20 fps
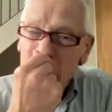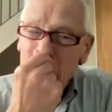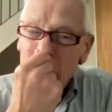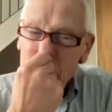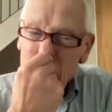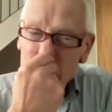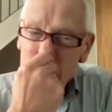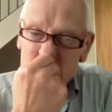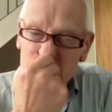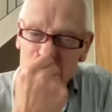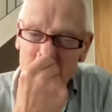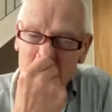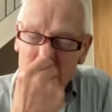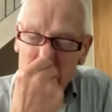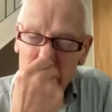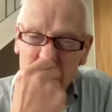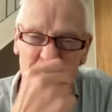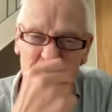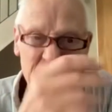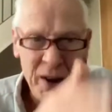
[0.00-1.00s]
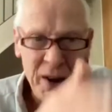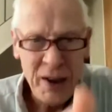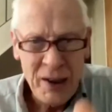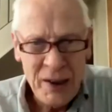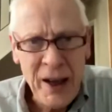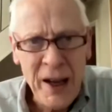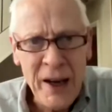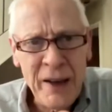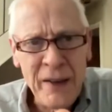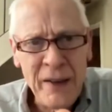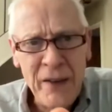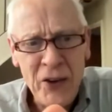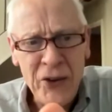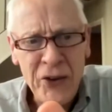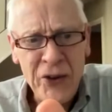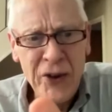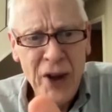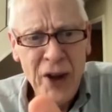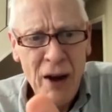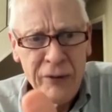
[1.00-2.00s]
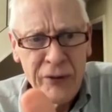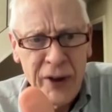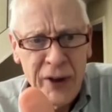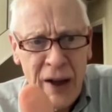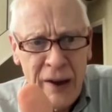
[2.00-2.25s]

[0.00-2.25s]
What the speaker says: any interest in getting this stuff